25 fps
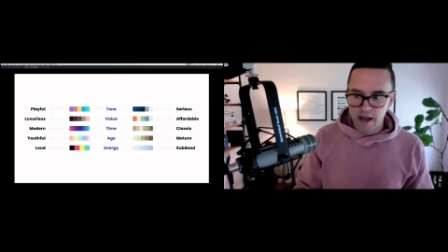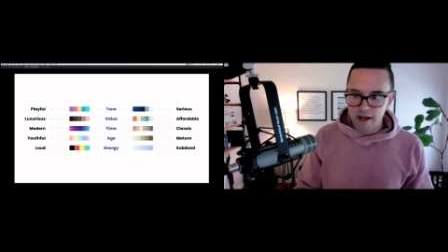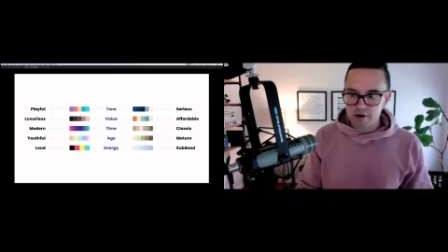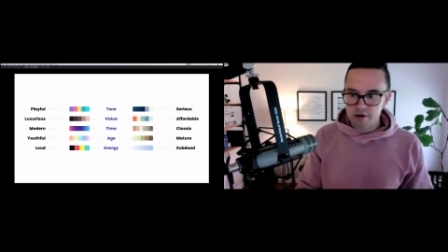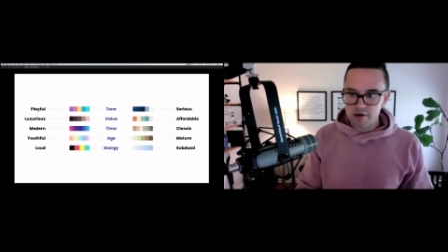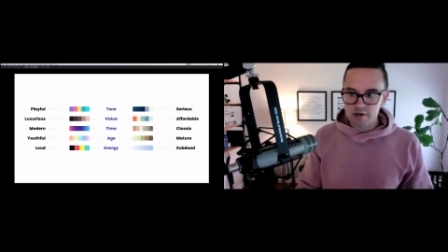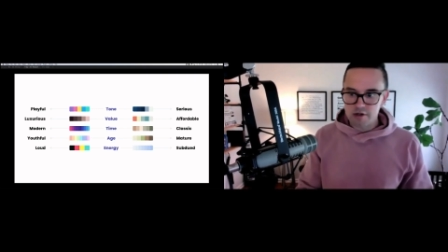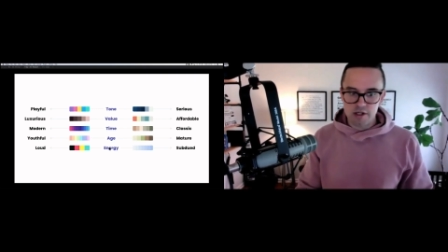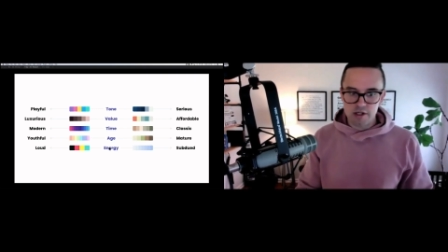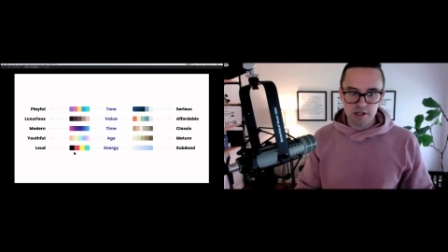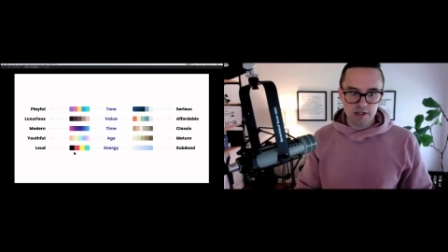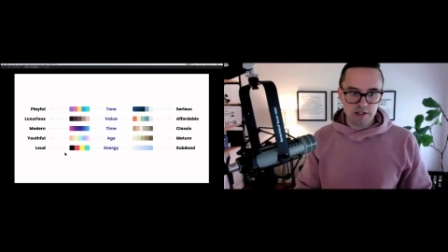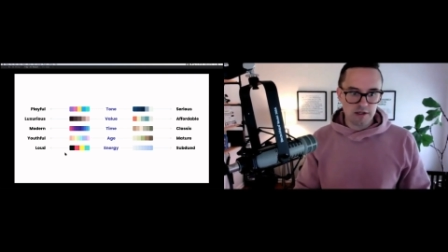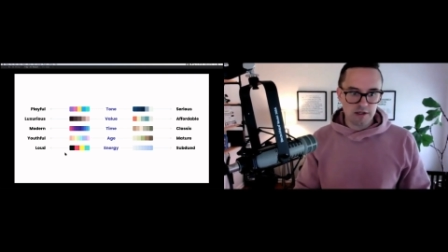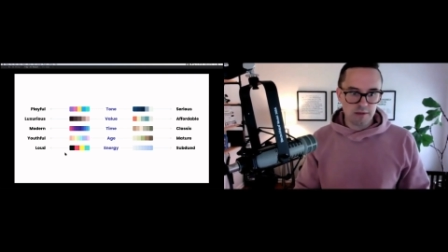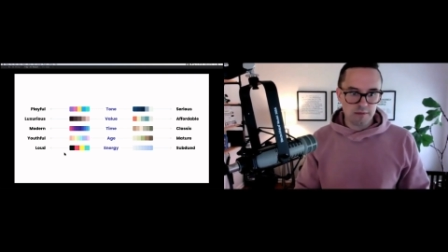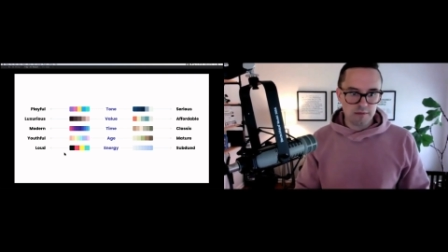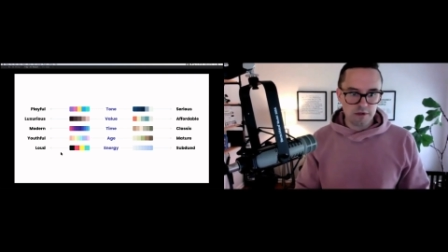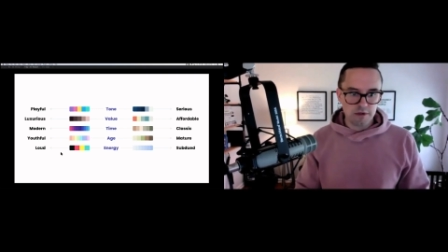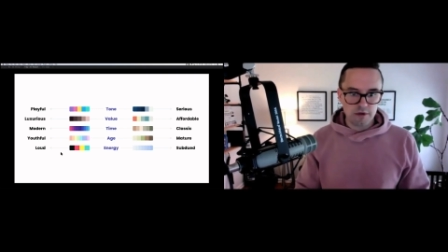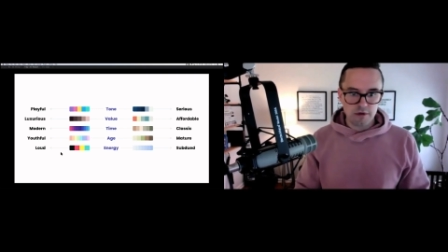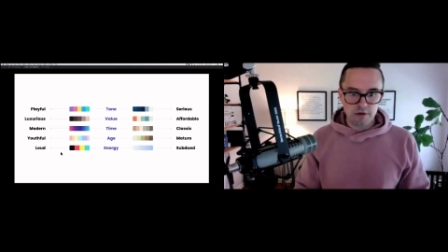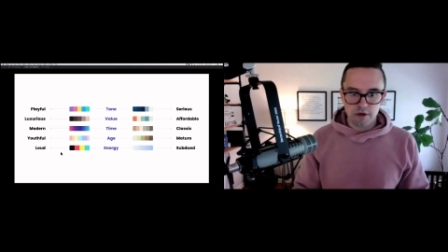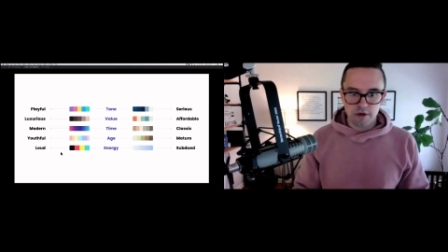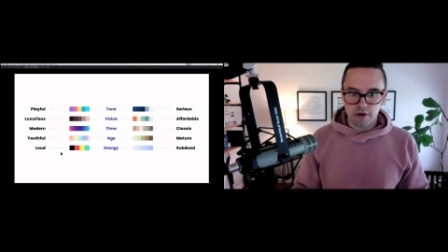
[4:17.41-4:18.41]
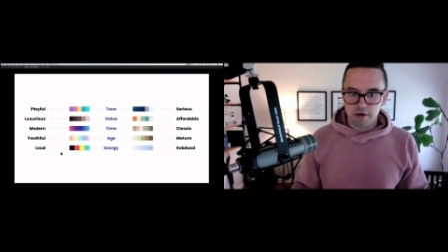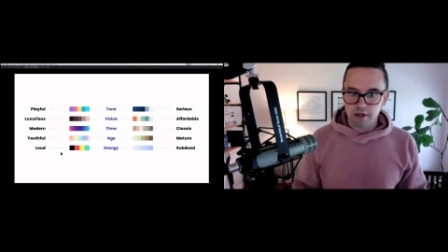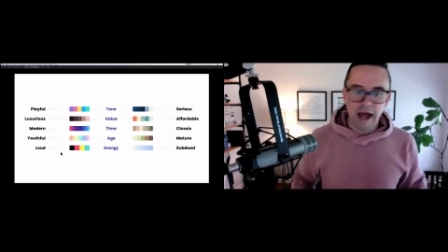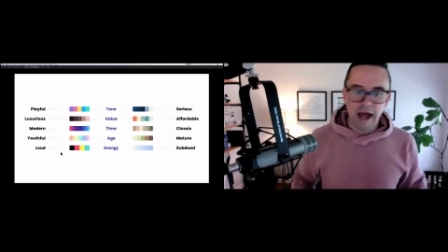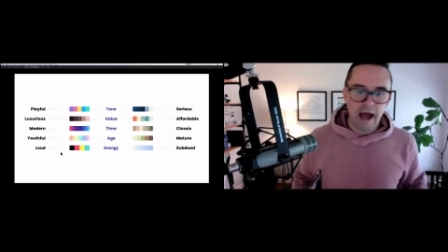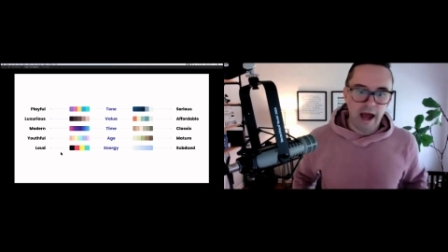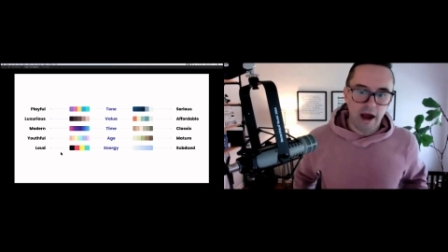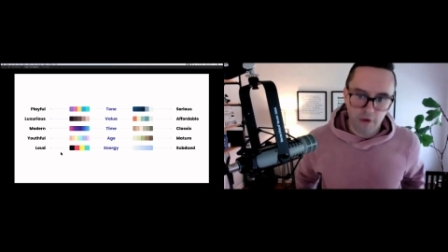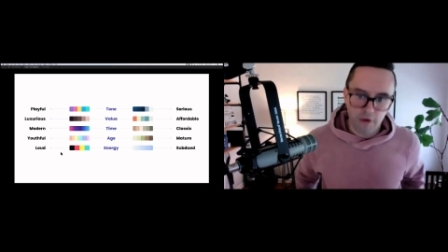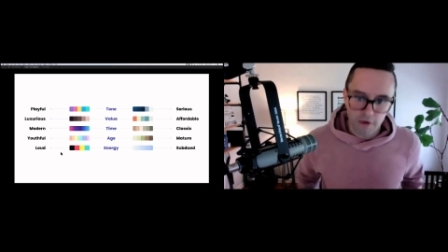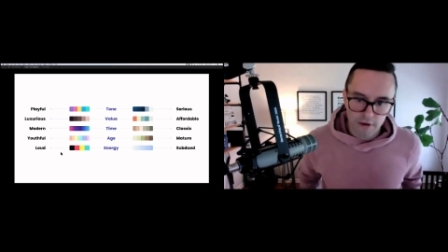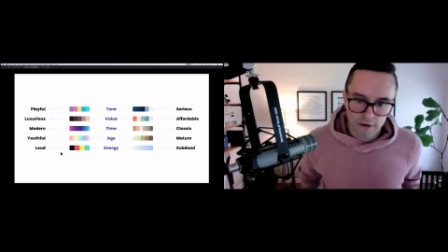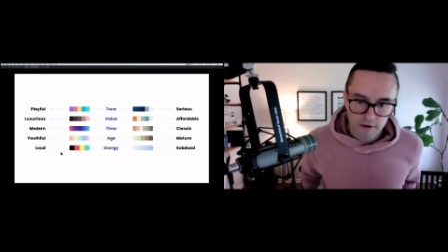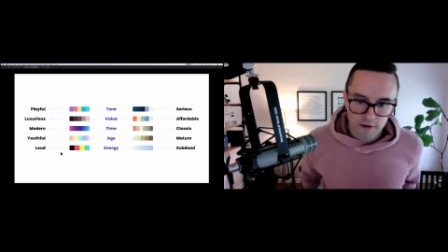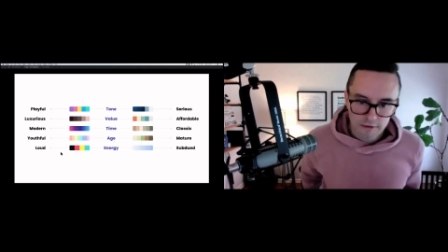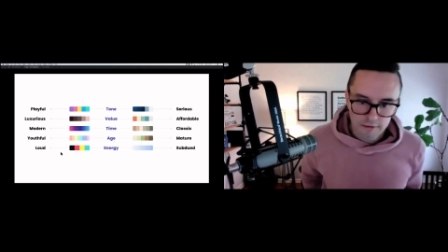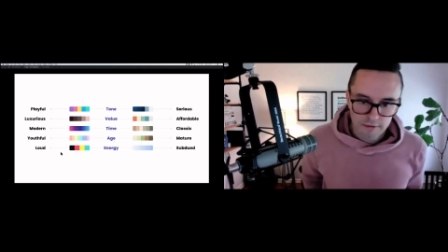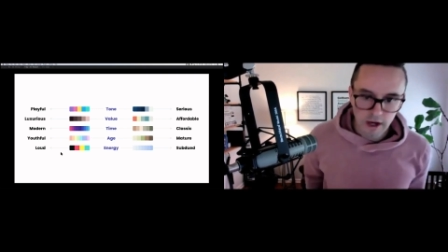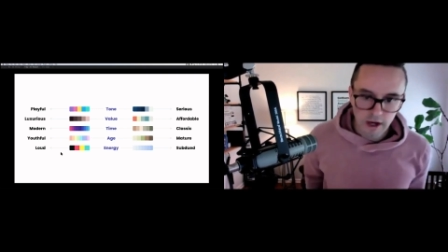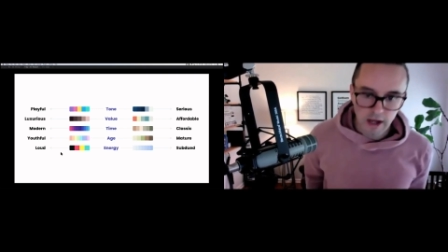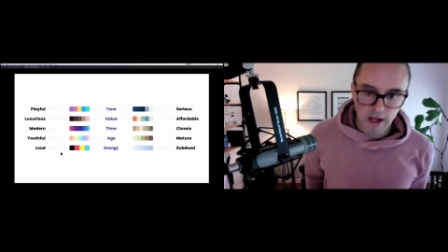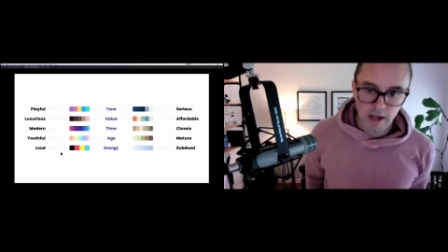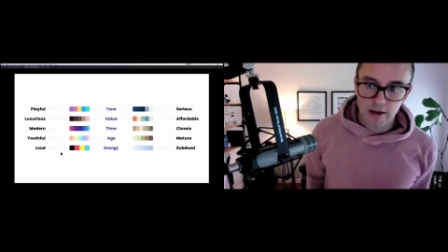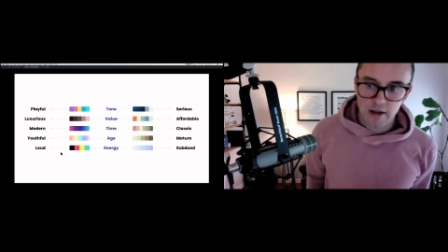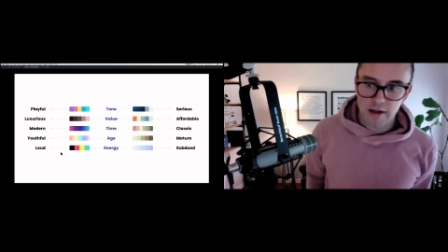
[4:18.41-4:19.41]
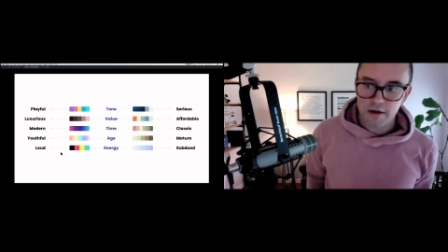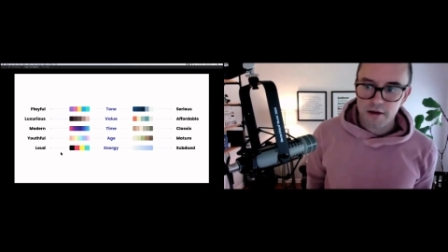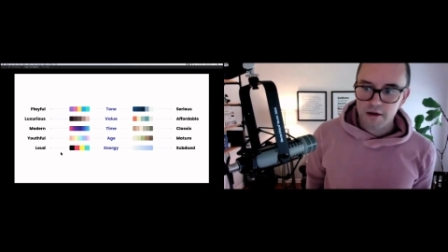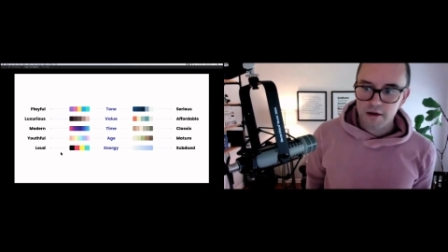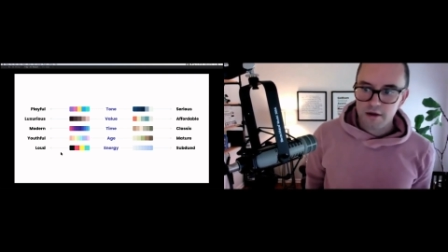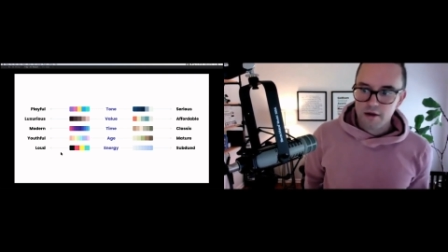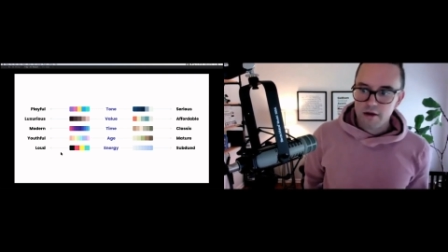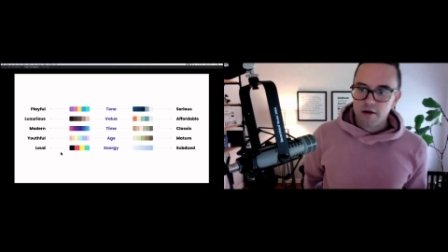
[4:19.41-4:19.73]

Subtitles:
energy, subdued, or loud, right?